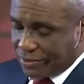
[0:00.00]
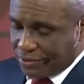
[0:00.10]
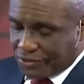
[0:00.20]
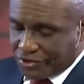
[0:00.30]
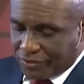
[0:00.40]
He
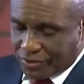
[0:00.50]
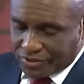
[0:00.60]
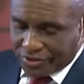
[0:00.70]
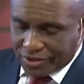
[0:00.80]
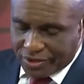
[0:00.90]
or she
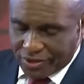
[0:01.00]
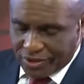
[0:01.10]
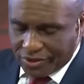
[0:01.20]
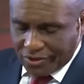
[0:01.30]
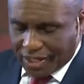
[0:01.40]
walks.
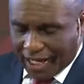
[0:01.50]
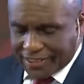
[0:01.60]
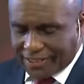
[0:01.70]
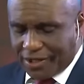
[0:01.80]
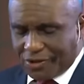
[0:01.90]
You can't
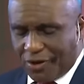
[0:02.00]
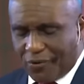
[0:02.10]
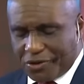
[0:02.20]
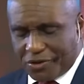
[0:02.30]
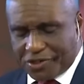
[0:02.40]
say you don't
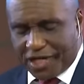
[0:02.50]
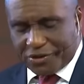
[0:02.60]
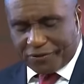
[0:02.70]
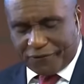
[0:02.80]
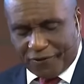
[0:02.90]
want your
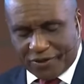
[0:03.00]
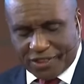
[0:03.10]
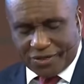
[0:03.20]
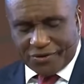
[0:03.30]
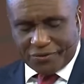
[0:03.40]
child to fall.
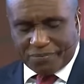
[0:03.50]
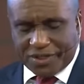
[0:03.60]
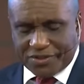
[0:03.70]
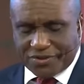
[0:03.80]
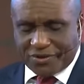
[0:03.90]
Then it
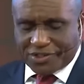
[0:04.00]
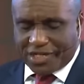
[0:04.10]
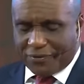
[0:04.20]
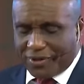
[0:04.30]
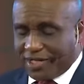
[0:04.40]
means your
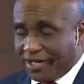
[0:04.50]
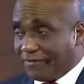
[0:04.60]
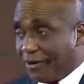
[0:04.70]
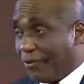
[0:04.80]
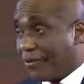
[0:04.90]
child will
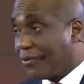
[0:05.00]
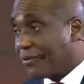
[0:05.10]
never walk.